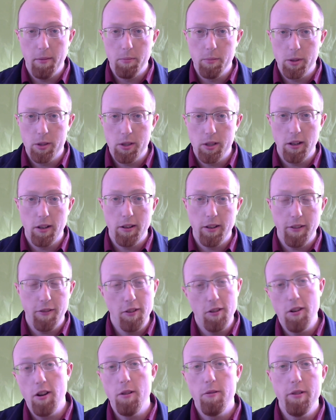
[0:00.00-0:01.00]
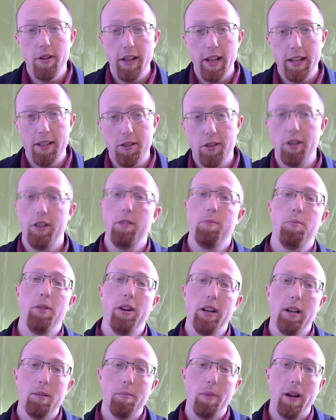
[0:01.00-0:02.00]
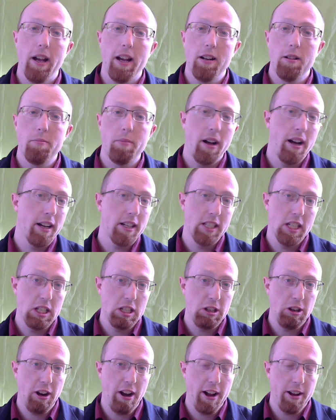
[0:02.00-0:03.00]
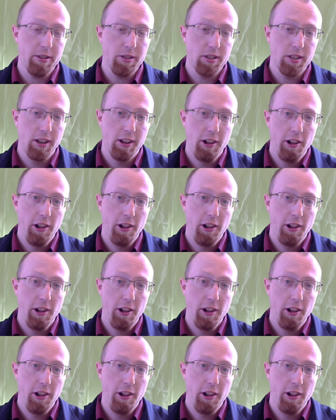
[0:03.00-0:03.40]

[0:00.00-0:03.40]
So if you know where that circuit breaker panel box is in your house,